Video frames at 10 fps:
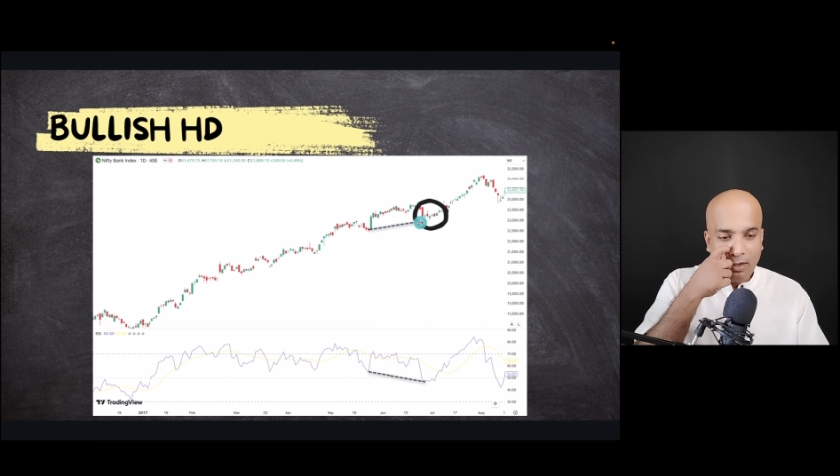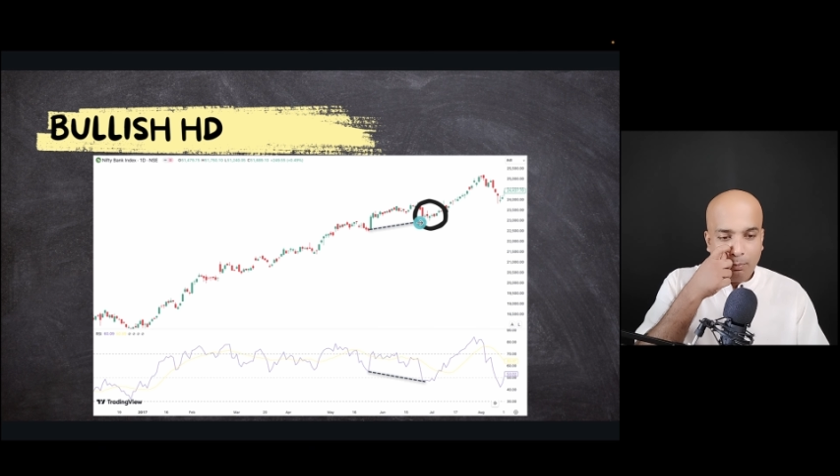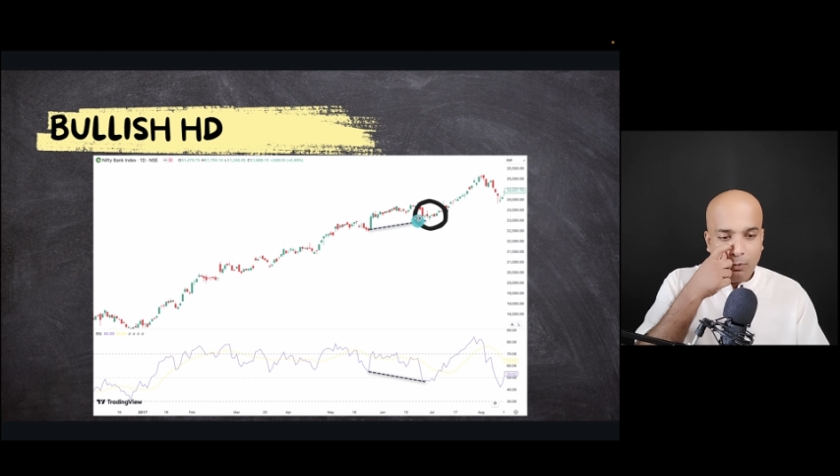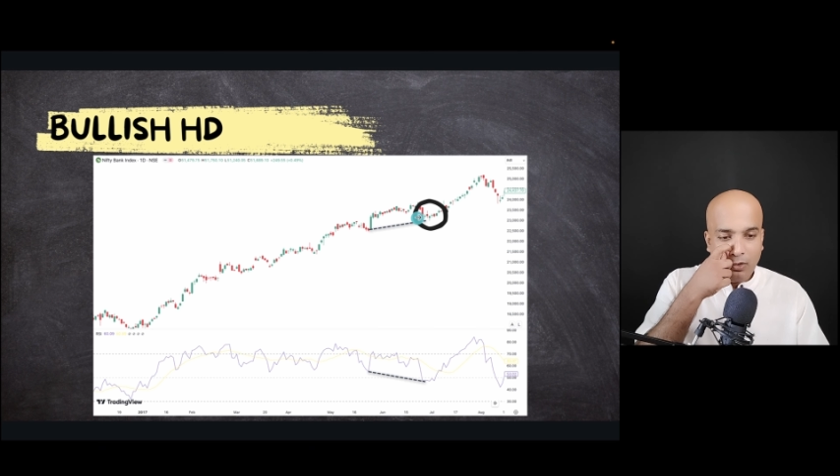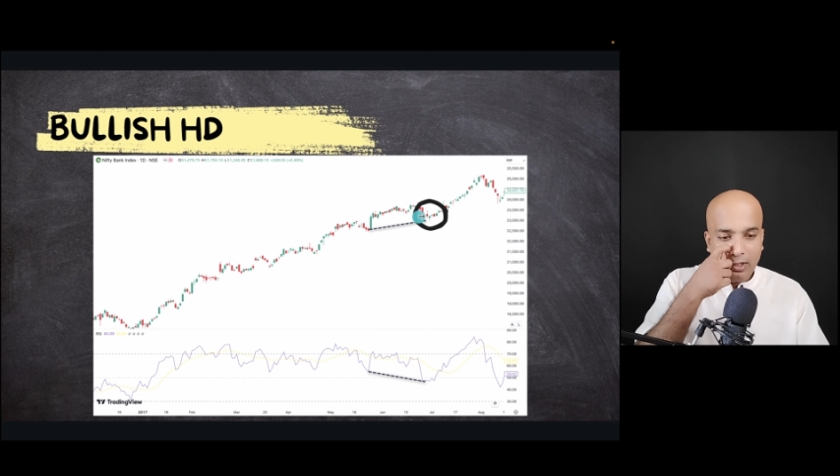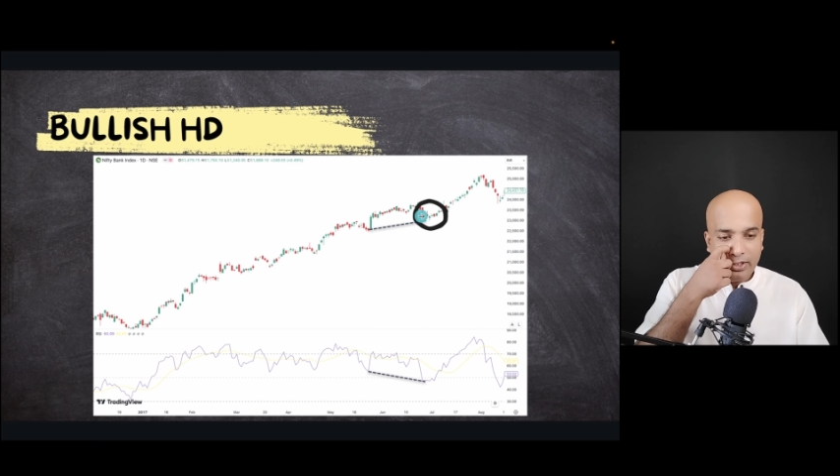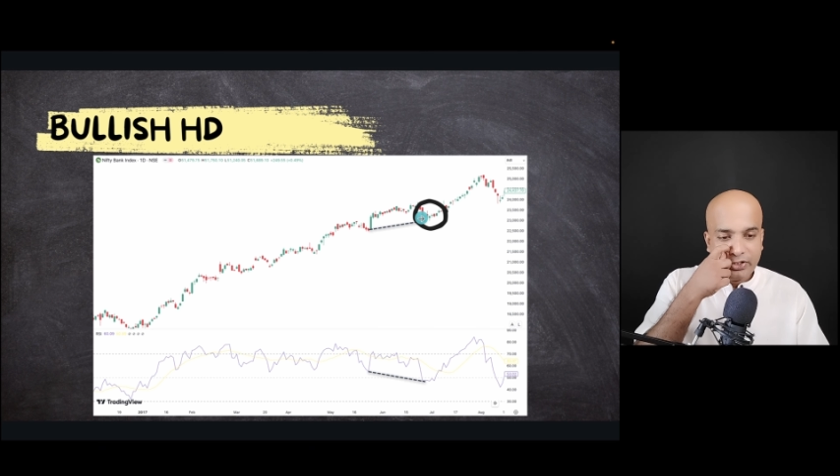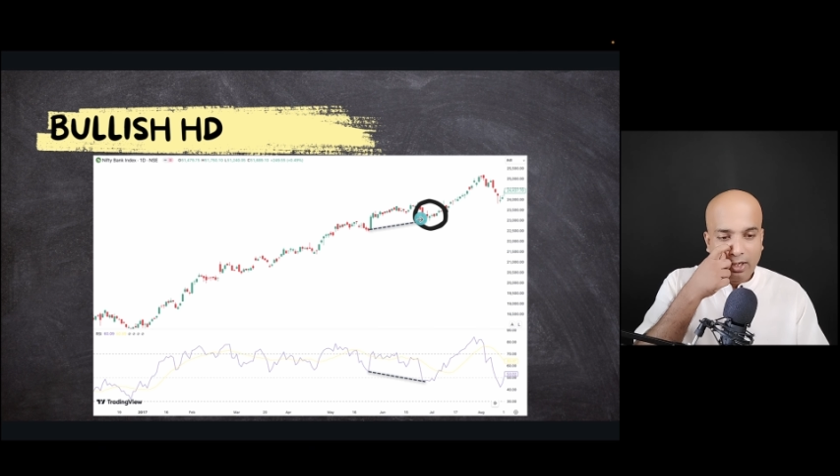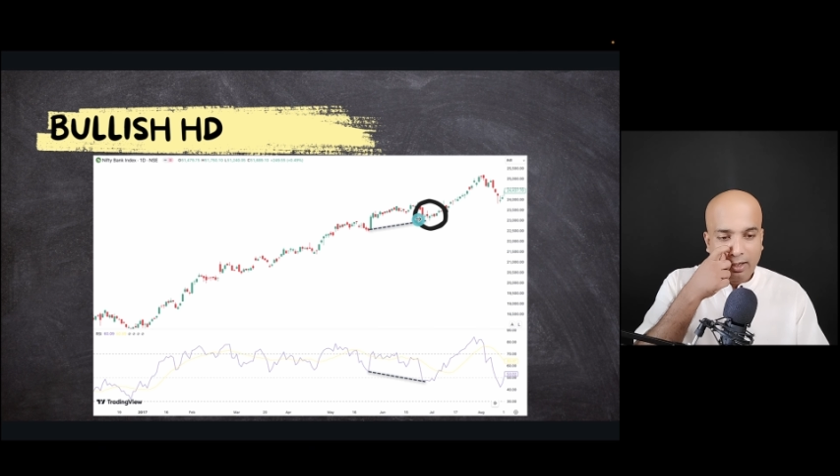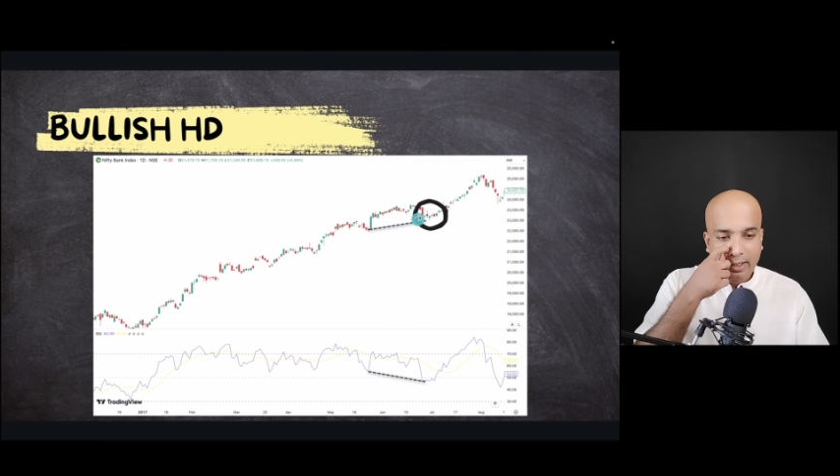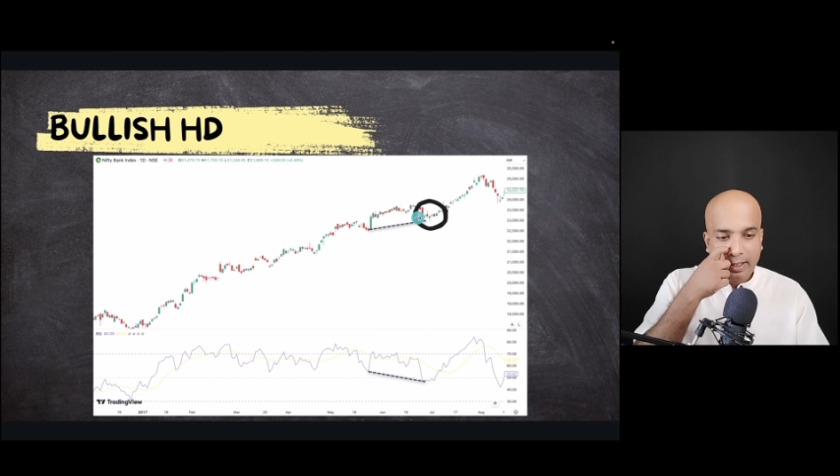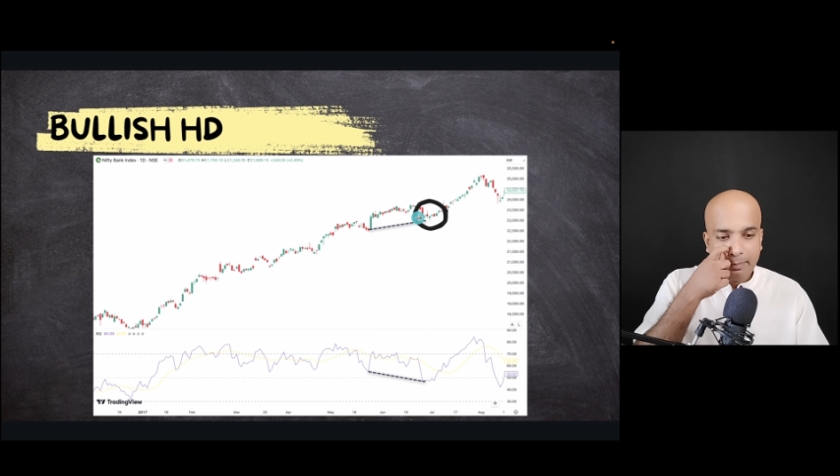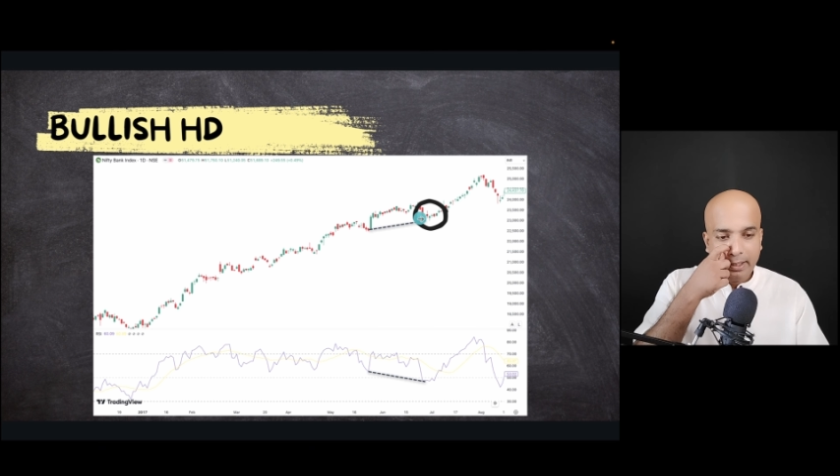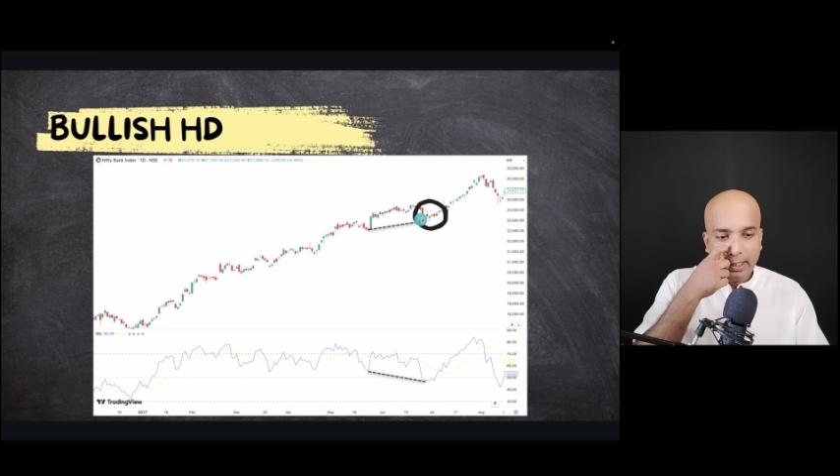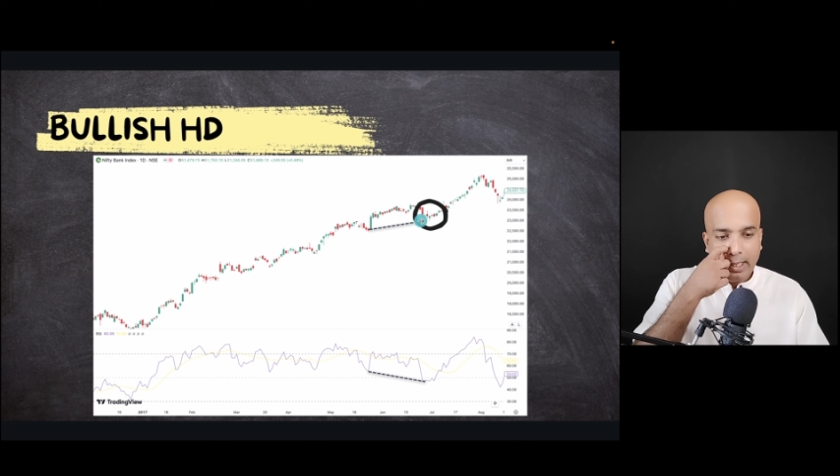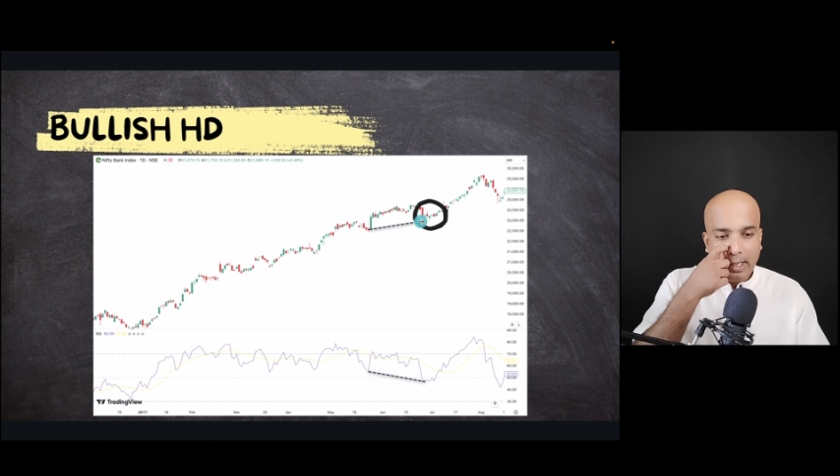bullish harami